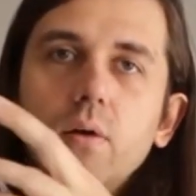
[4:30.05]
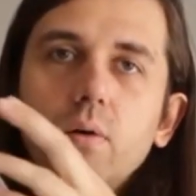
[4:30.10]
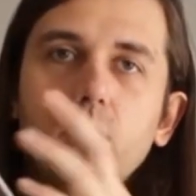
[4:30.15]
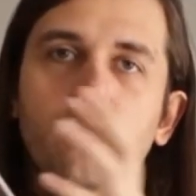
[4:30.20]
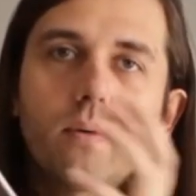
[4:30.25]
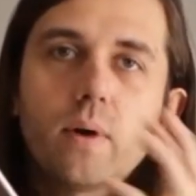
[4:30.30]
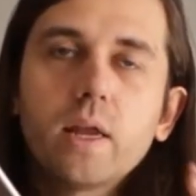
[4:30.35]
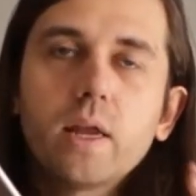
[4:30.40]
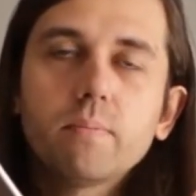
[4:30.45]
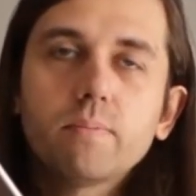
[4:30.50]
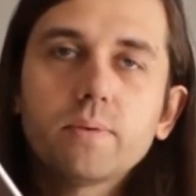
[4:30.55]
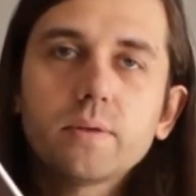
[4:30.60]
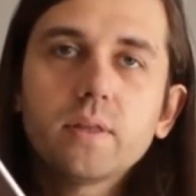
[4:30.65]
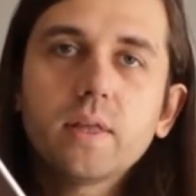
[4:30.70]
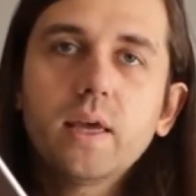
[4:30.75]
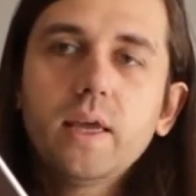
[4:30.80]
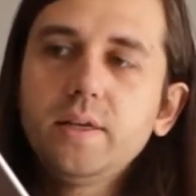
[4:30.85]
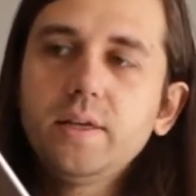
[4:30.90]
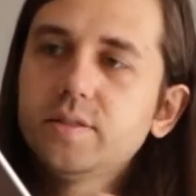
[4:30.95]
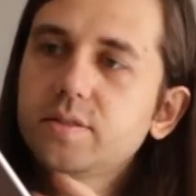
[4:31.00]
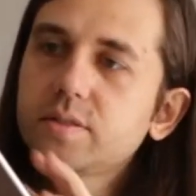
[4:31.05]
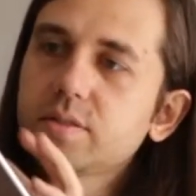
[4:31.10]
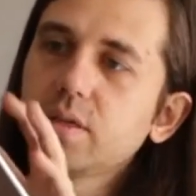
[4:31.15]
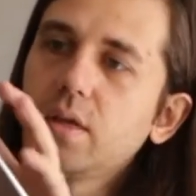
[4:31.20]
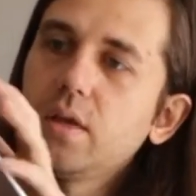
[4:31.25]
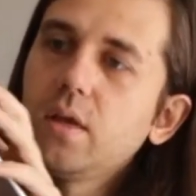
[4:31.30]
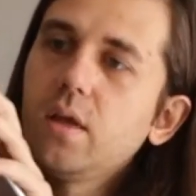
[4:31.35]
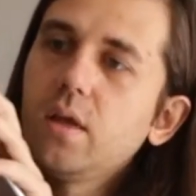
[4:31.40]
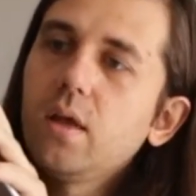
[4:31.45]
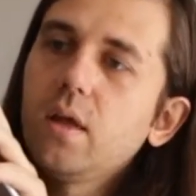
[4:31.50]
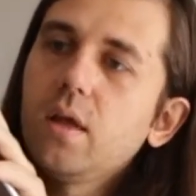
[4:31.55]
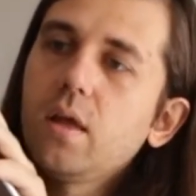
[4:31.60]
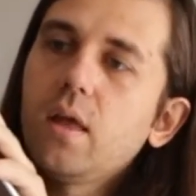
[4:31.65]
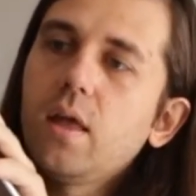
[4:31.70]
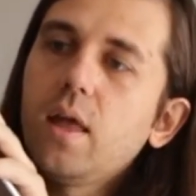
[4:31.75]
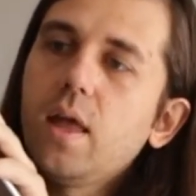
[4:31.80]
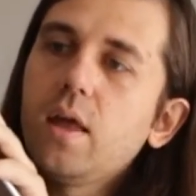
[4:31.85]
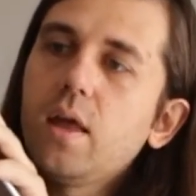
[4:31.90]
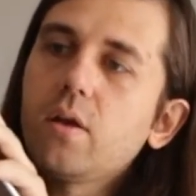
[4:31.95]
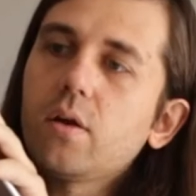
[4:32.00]
right place
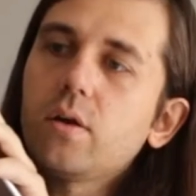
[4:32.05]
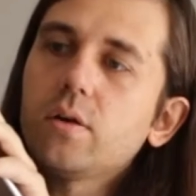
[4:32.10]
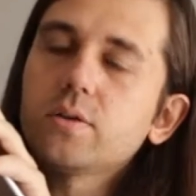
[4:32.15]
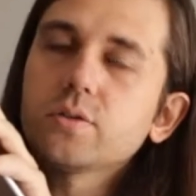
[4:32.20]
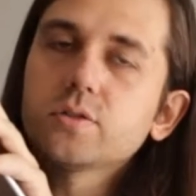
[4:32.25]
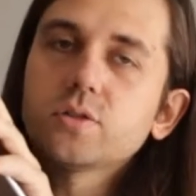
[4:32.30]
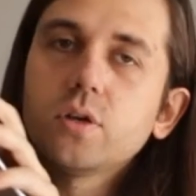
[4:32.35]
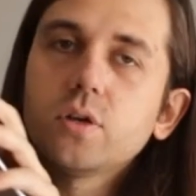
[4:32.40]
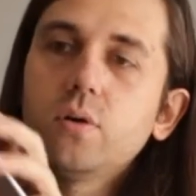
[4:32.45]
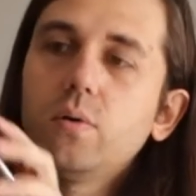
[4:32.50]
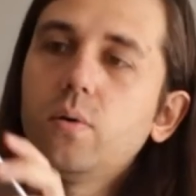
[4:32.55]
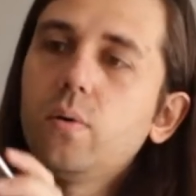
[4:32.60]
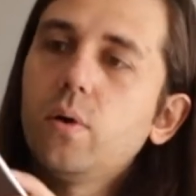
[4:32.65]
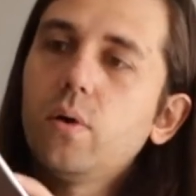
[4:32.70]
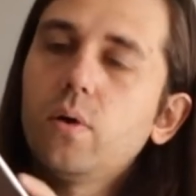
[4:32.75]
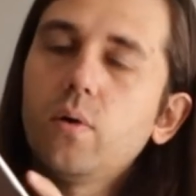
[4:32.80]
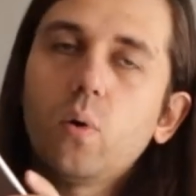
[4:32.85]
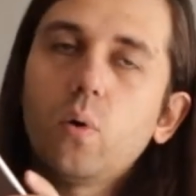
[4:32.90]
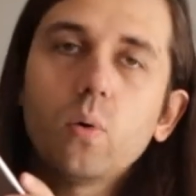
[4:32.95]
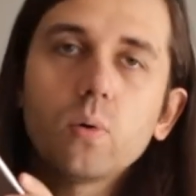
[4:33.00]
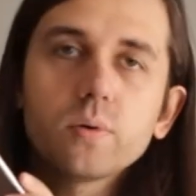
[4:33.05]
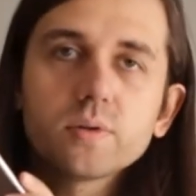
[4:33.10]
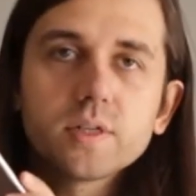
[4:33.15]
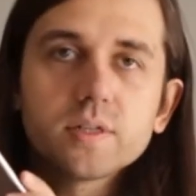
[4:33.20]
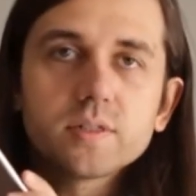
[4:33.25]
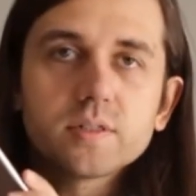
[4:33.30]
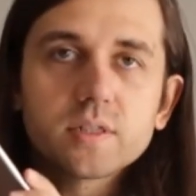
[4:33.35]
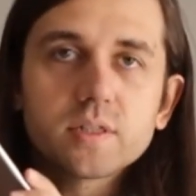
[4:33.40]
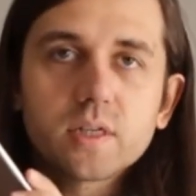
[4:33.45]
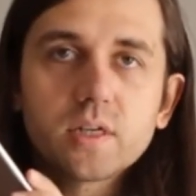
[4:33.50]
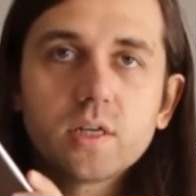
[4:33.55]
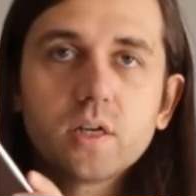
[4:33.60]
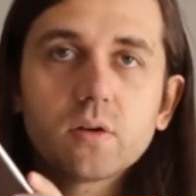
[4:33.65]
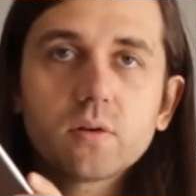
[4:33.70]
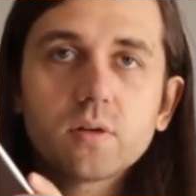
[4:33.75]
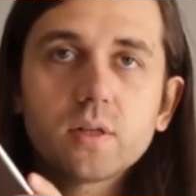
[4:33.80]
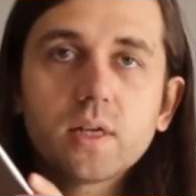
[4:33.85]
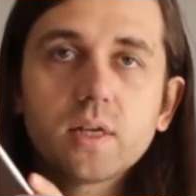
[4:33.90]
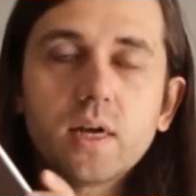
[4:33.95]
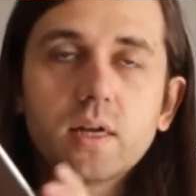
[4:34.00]
and also hold it
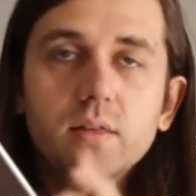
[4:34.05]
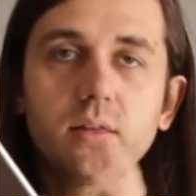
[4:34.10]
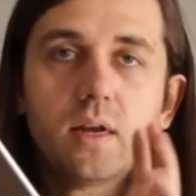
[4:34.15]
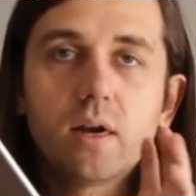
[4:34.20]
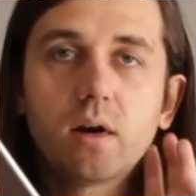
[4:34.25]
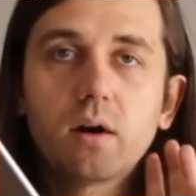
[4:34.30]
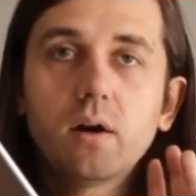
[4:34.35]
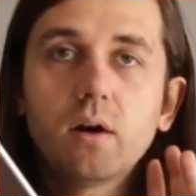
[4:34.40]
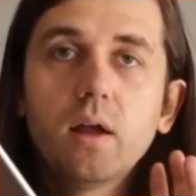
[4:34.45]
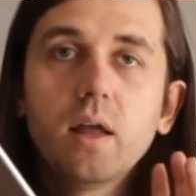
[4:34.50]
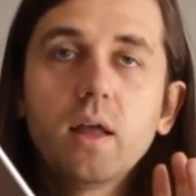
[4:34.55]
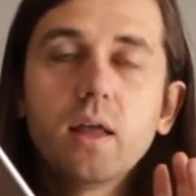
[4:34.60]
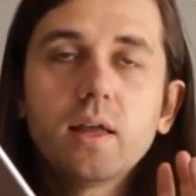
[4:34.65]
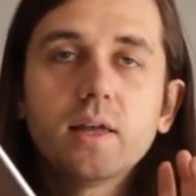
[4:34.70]
securely on there,